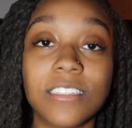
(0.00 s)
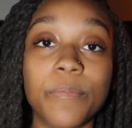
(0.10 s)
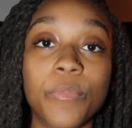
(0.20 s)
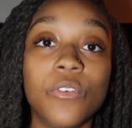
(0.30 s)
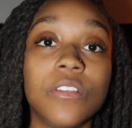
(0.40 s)
Is
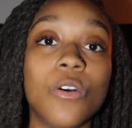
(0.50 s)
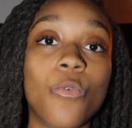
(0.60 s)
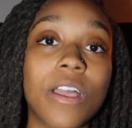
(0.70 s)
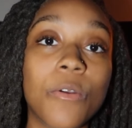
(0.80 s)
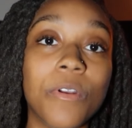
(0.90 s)
it built in a
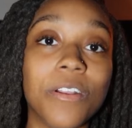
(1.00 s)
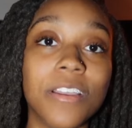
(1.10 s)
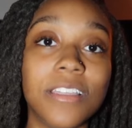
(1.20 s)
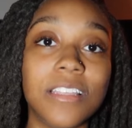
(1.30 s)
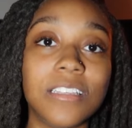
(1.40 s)
way where
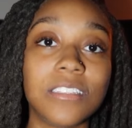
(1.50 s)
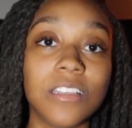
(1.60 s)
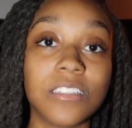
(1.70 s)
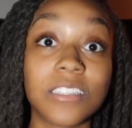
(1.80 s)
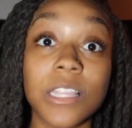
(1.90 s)
it is
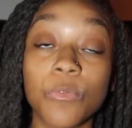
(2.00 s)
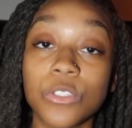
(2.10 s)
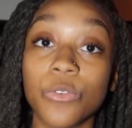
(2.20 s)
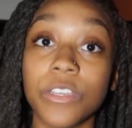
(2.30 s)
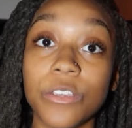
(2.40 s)
acceptable
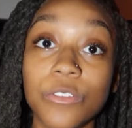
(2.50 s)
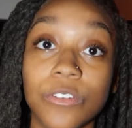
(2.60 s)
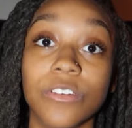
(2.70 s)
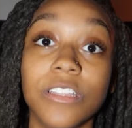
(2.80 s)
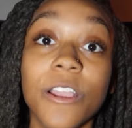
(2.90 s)
to a
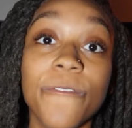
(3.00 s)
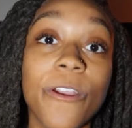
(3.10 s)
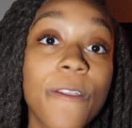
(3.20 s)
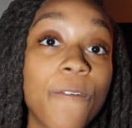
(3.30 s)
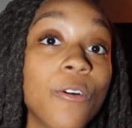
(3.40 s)
user? They're
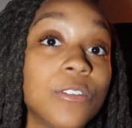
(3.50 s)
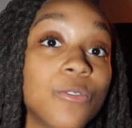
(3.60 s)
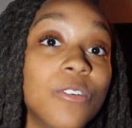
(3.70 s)
very focused